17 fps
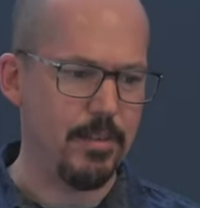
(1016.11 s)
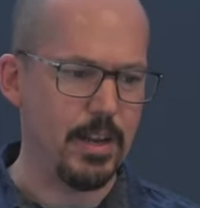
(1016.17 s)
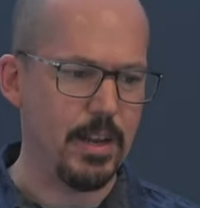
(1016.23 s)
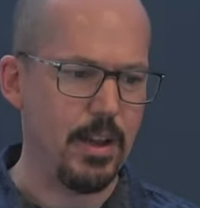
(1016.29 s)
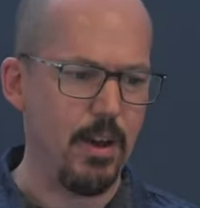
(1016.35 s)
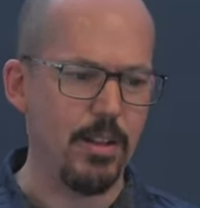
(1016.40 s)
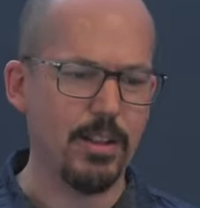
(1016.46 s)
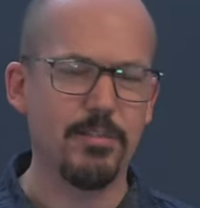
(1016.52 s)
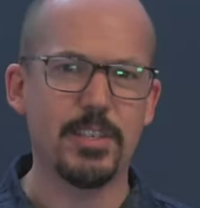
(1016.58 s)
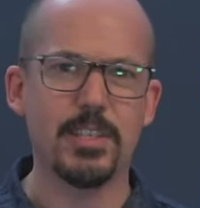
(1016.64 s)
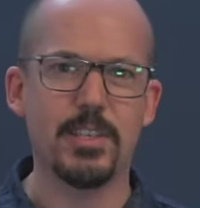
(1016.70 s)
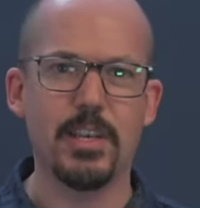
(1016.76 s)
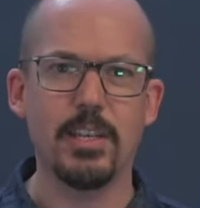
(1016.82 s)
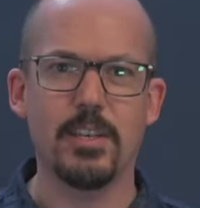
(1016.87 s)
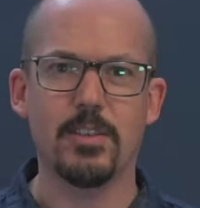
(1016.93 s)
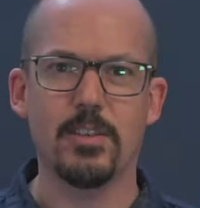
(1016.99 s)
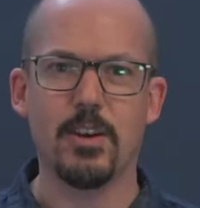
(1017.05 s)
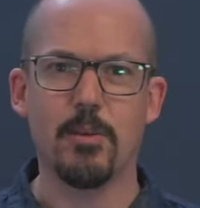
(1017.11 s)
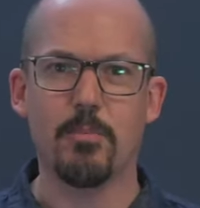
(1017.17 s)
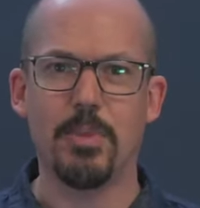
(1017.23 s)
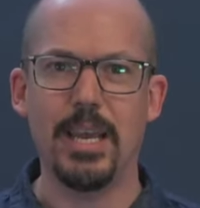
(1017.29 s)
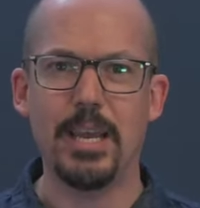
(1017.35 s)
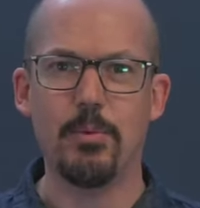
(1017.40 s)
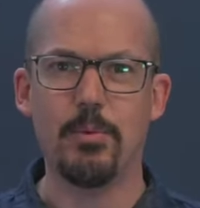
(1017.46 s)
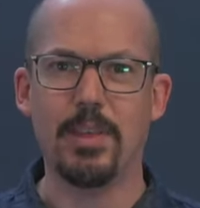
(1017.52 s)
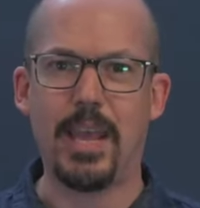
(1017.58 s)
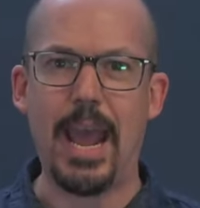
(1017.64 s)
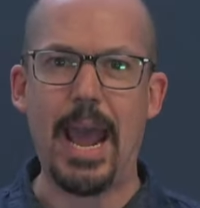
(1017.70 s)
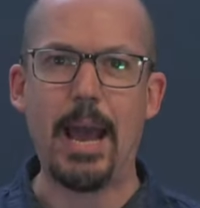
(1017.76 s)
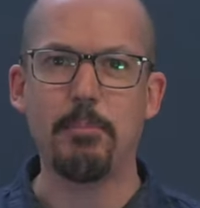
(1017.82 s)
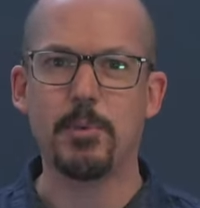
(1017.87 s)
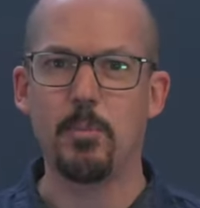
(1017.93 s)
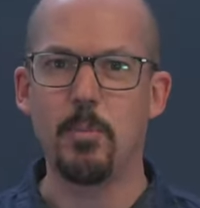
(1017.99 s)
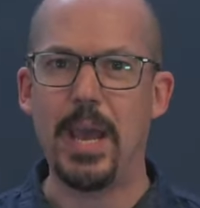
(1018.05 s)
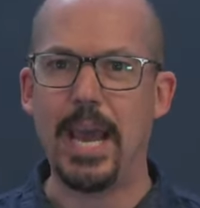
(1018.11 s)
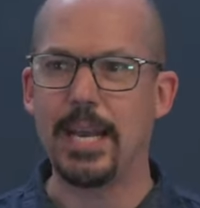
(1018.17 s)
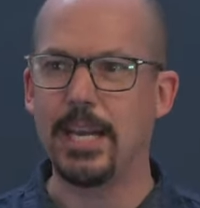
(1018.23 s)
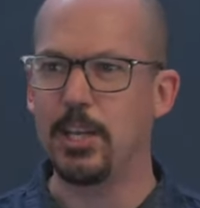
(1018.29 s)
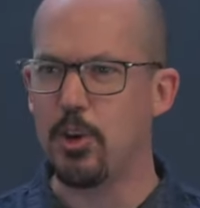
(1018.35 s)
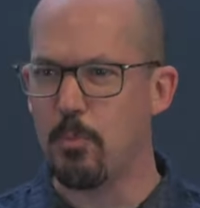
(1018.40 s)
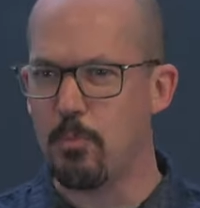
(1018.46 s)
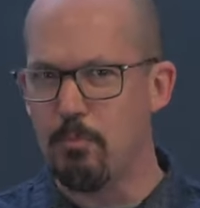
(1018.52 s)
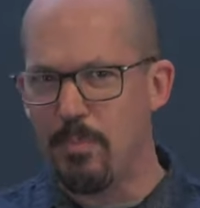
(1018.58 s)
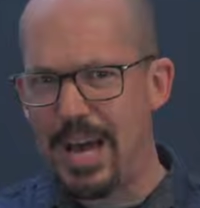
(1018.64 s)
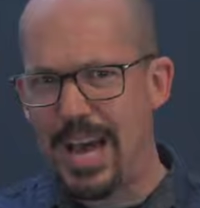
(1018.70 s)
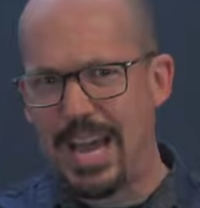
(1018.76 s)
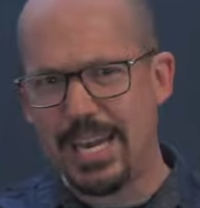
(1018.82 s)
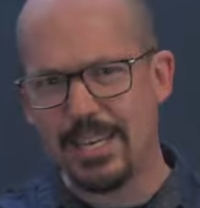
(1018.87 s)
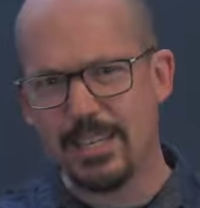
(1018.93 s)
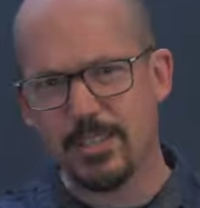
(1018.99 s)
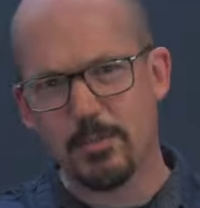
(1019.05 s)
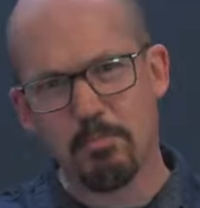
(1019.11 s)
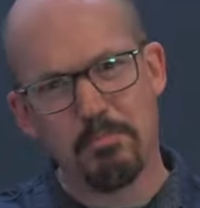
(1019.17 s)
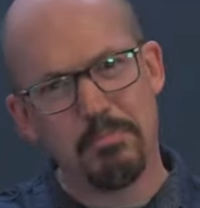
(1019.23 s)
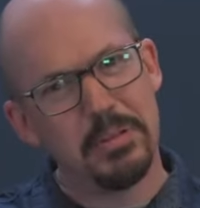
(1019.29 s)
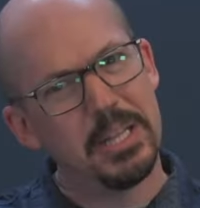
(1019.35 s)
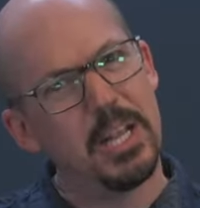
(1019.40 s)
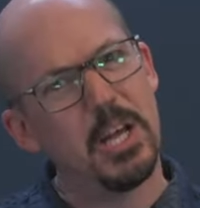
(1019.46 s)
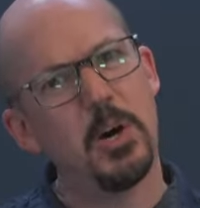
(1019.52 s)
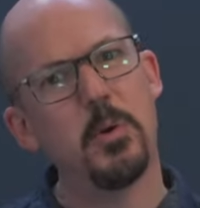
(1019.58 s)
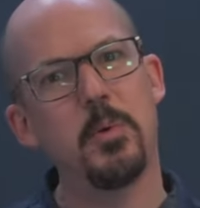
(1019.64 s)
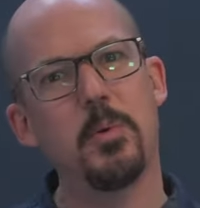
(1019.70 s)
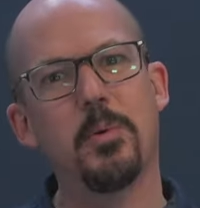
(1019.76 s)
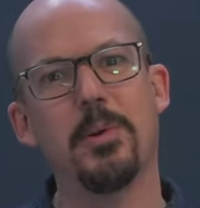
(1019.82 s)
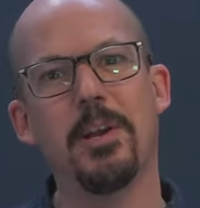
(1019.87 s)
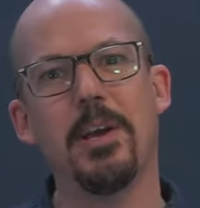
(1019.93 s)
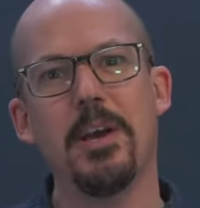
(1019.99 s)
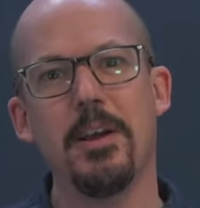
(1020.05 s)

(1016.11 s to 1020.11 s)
And all of a sudden you start playing with Capsman and your mind is blown,